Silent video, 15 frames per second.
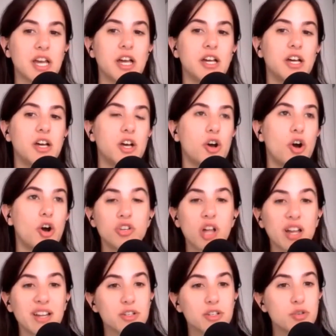an
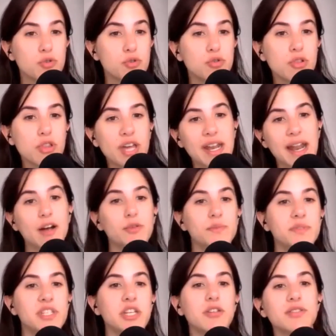online tool that
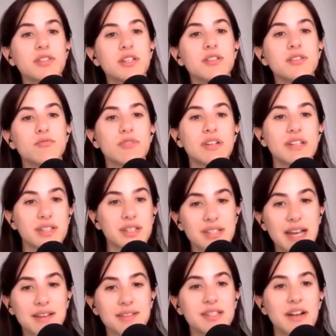helps users risk
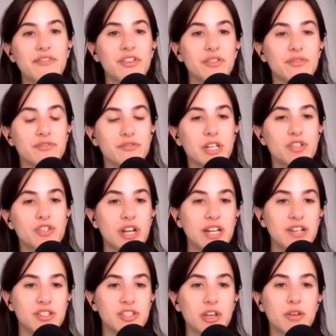assess different free
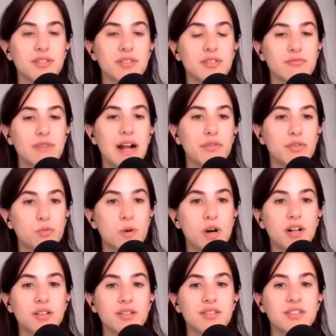trade zones around the world.